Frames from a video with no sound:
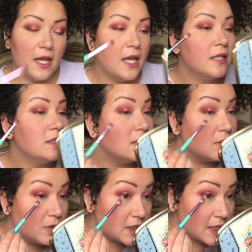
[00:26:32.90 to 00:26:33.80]
and
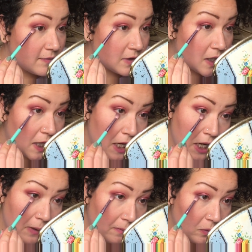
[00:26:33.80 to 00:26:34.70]
see what's left on it.
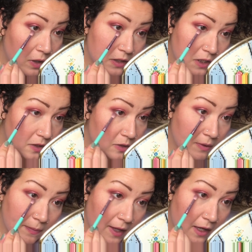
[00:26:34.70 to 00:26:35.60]
I'm going to
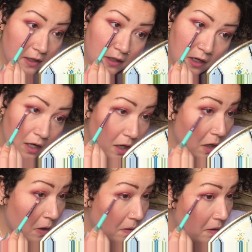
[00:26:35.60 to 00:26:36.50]
sweep that under
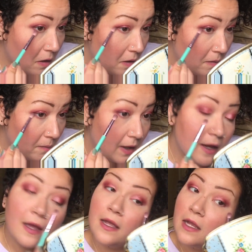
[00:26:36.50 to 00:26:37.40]
my
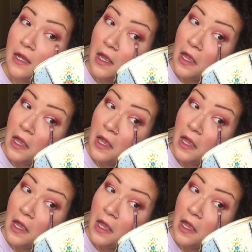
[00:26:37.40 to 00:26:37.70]
eye,